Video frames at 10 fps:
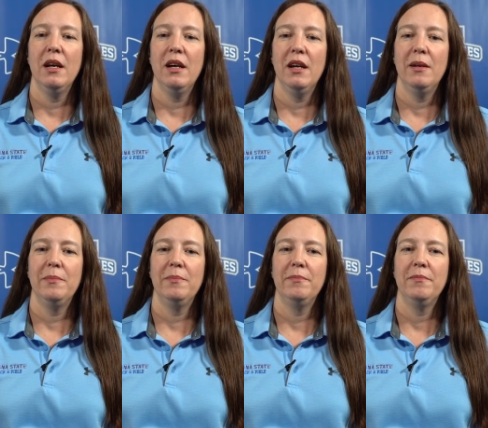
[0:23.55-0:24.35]

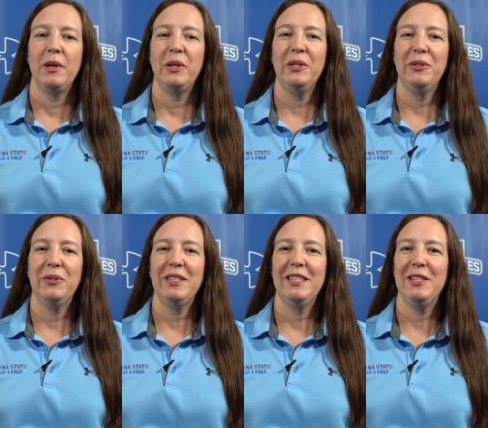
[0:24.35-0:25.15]
Um, our
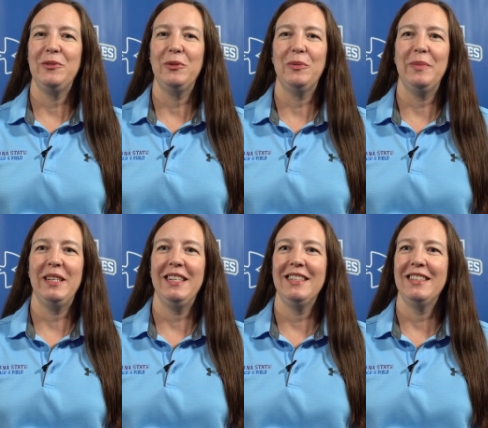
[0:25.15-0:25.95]
Illinois State dual
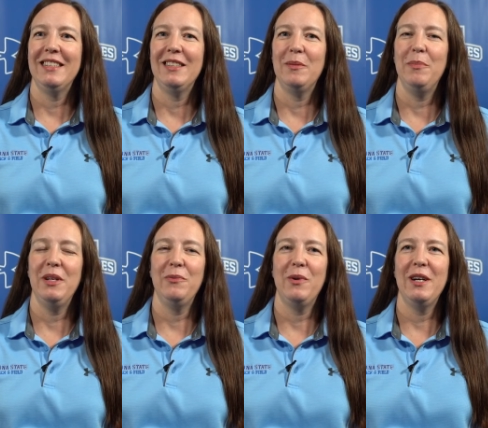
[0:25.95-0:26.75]
meet,
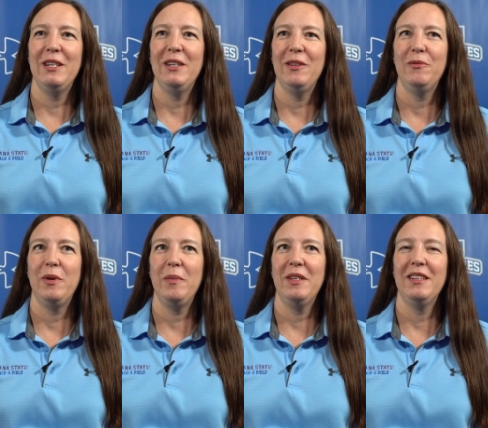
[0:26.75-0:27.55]
men won,
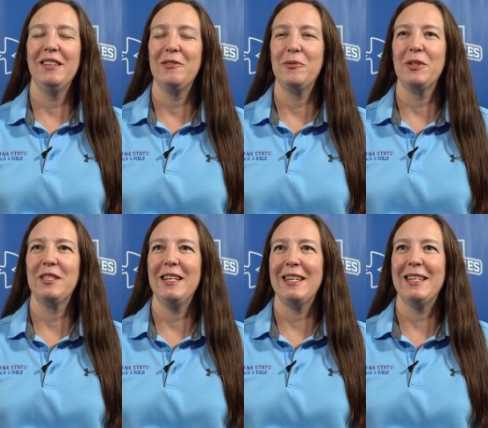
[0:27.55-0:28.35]
women were
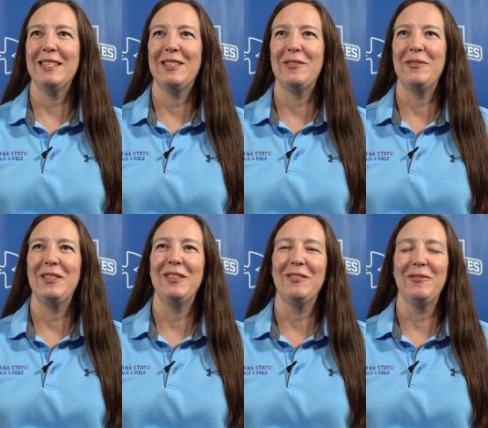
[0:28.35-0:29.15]
second, so
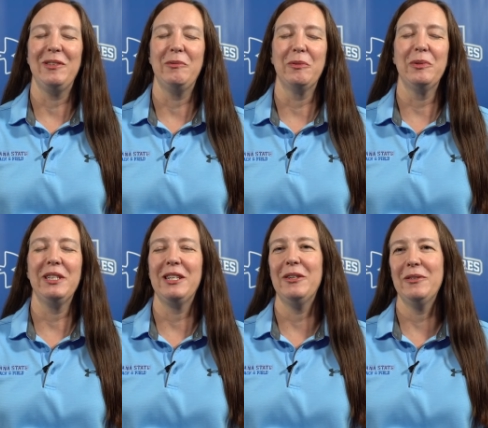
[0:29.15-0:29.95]
we we were
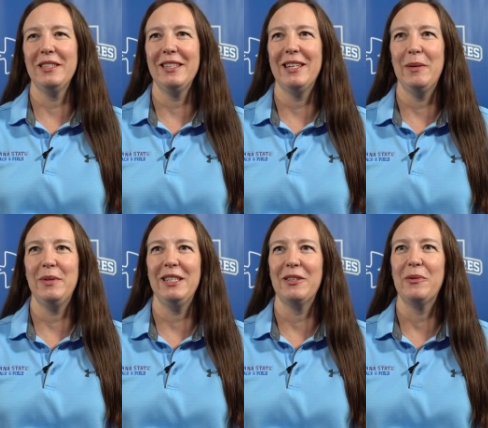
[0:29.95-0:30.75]
really close on the cup,
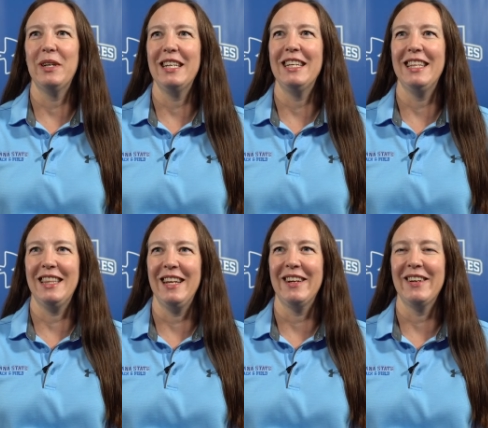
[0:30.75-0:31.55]
but didn't quite get
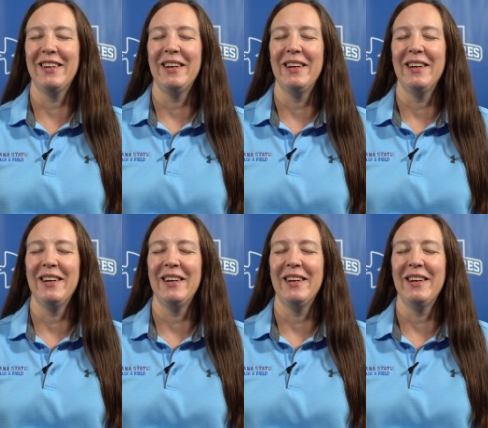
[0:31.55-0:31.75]
there.